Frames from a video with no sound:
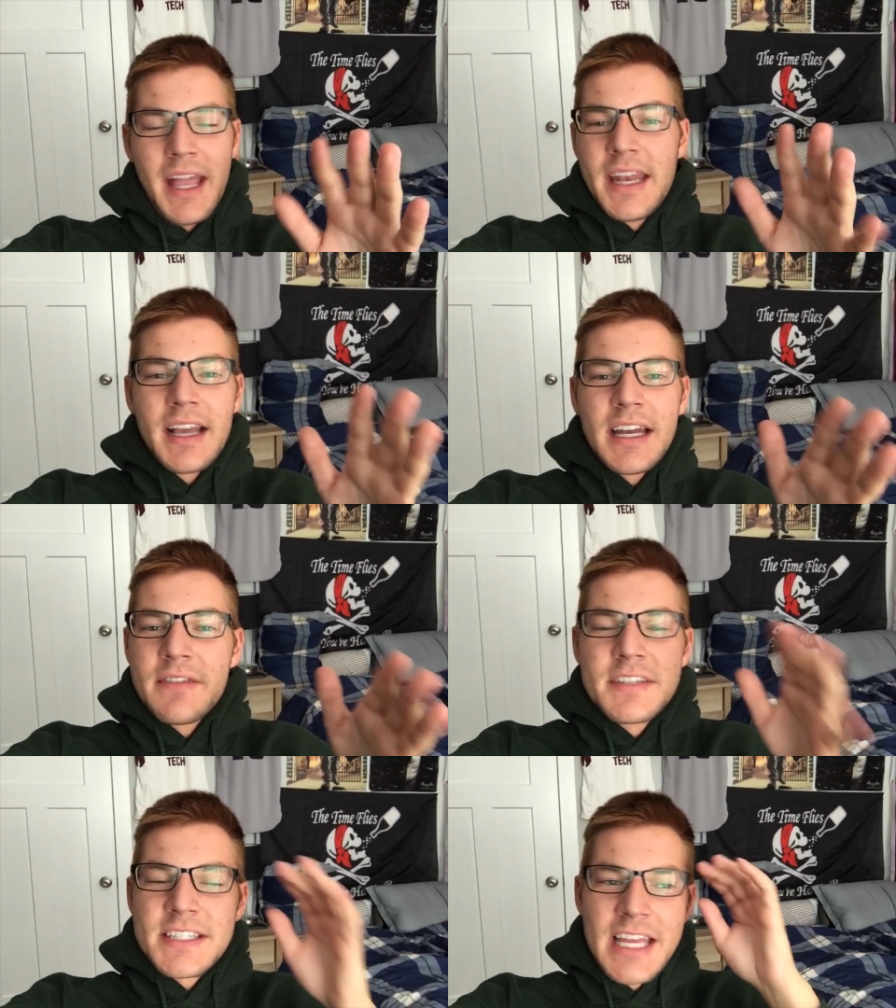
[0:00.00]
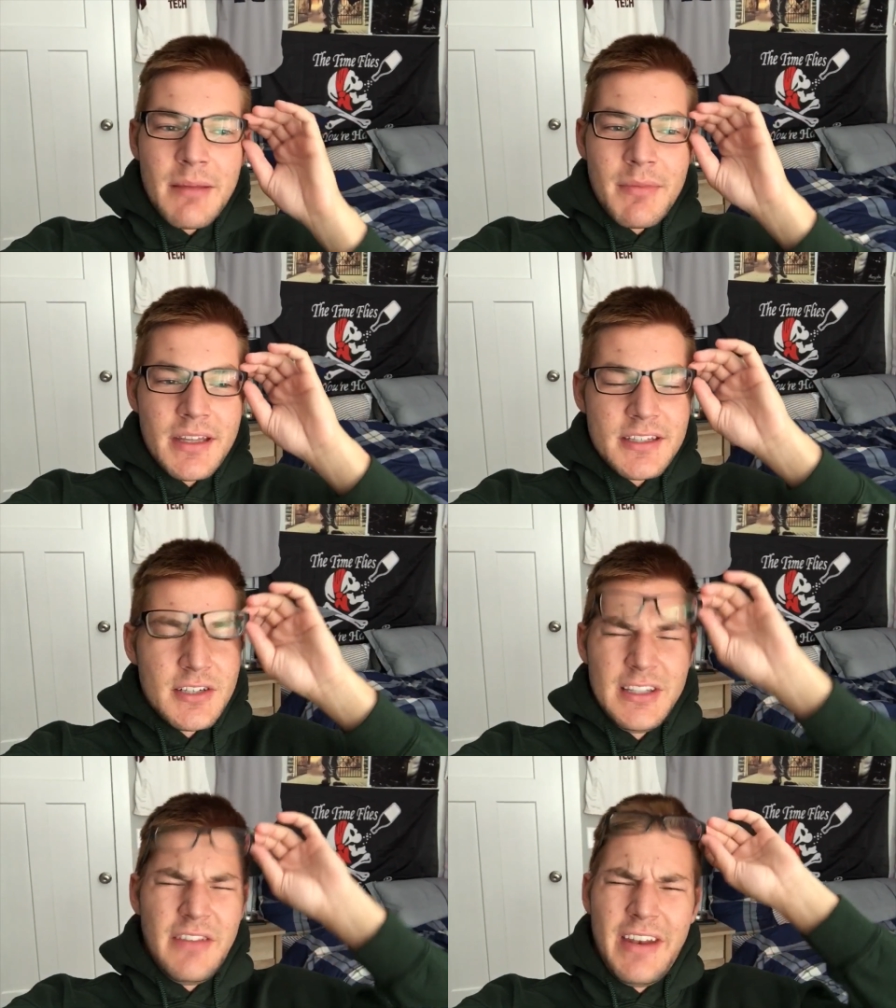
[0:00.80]
any kind of statements
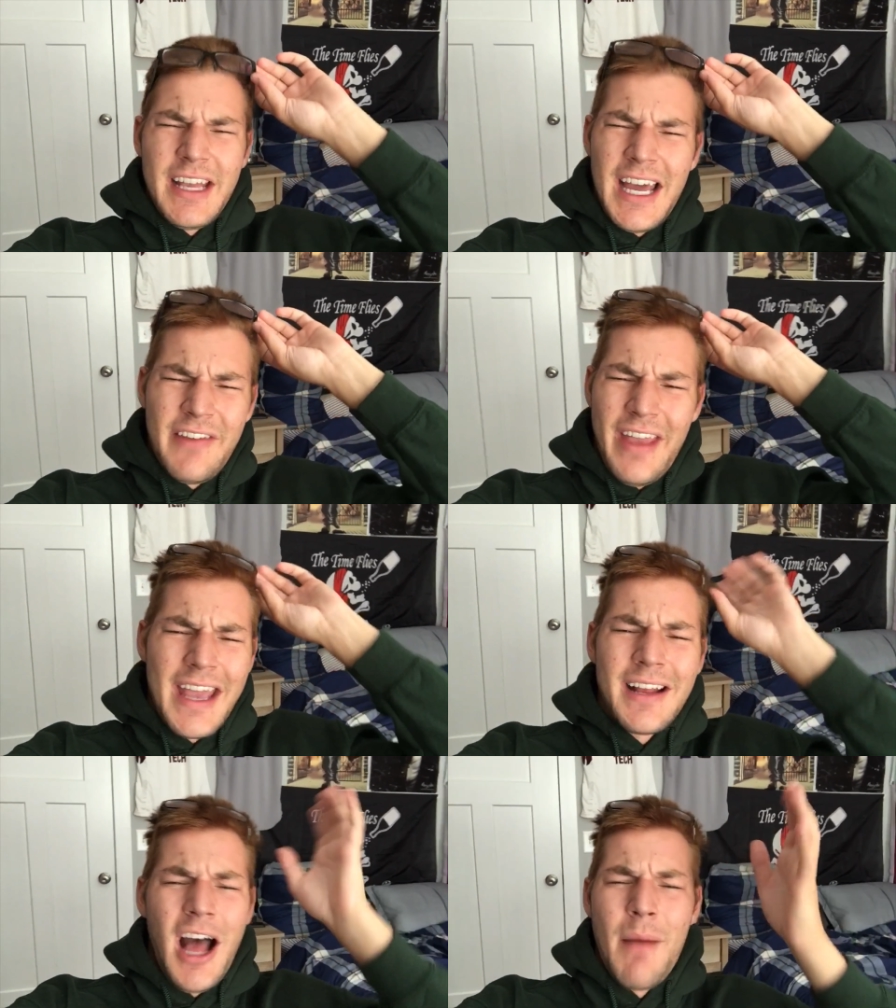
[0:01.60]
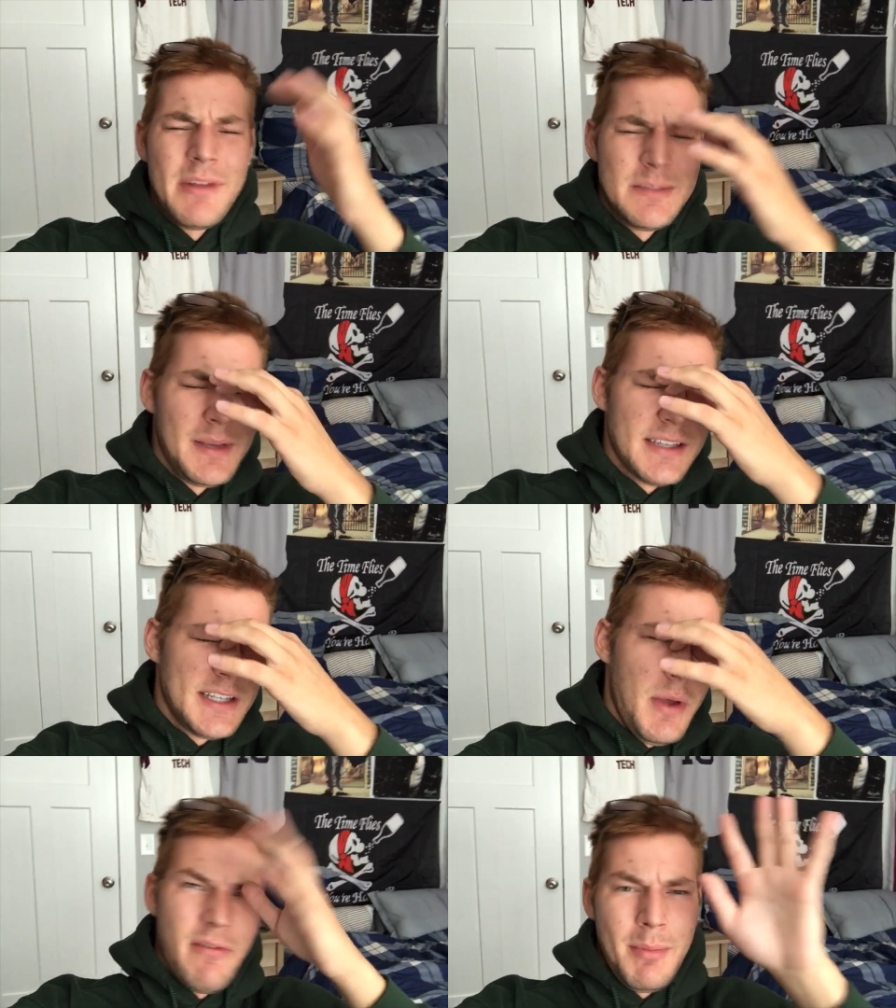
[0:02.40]
or leave any kind of hate comments because I
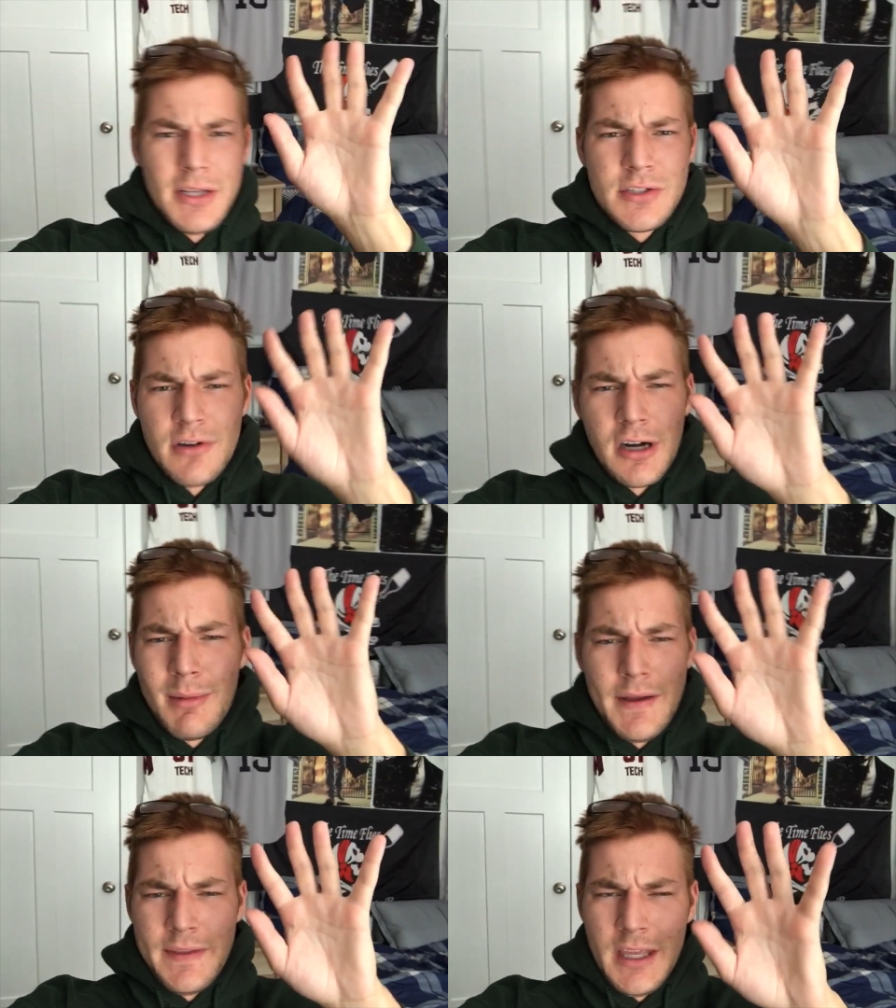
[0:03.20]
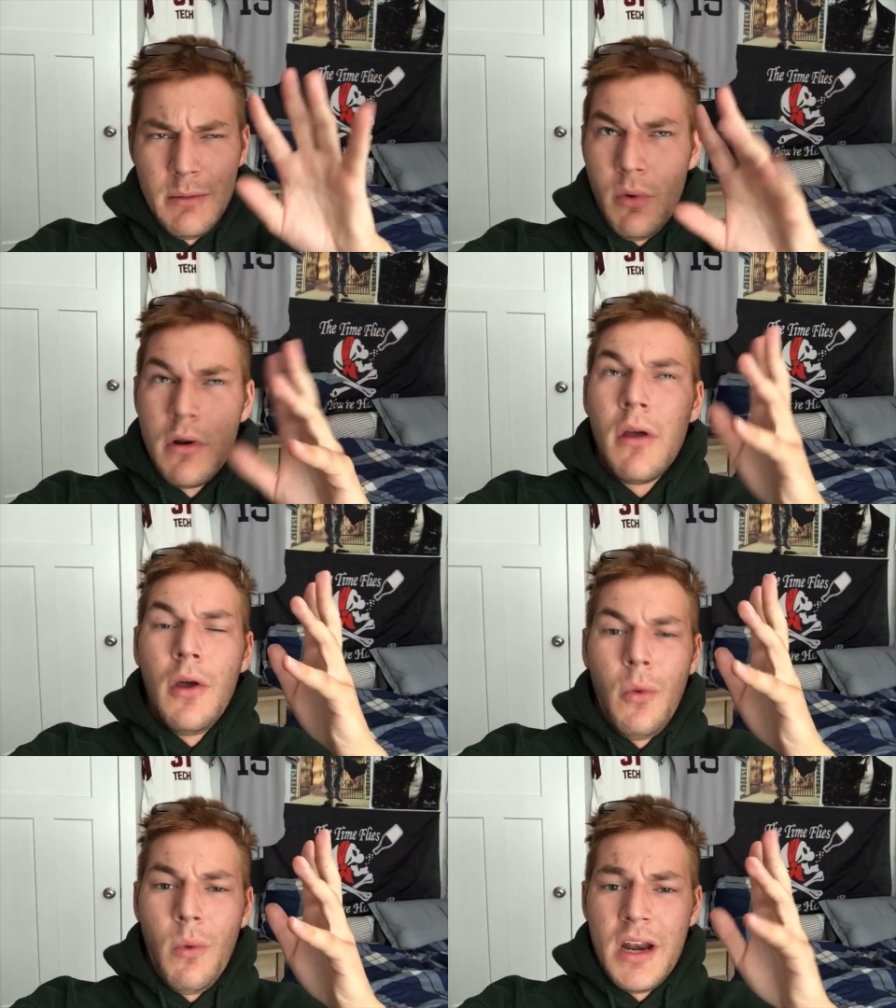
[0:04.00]
know everybody's stronger behind the keyboard,
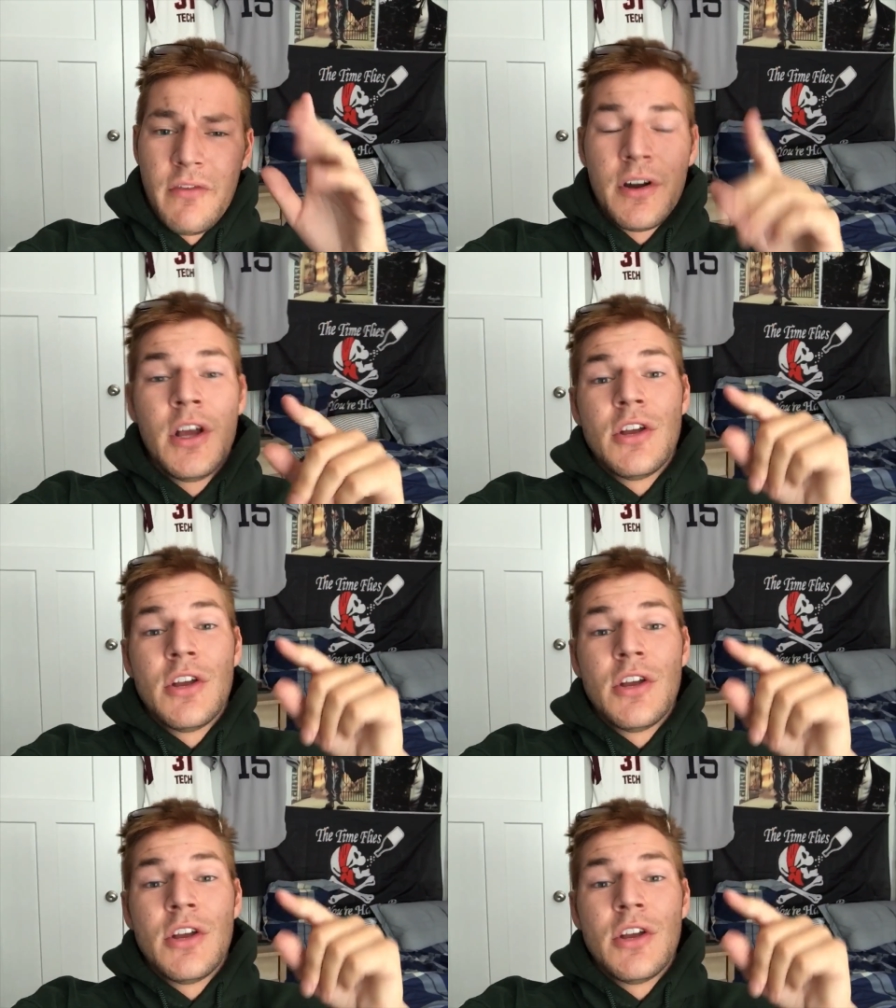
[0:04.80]
whatever.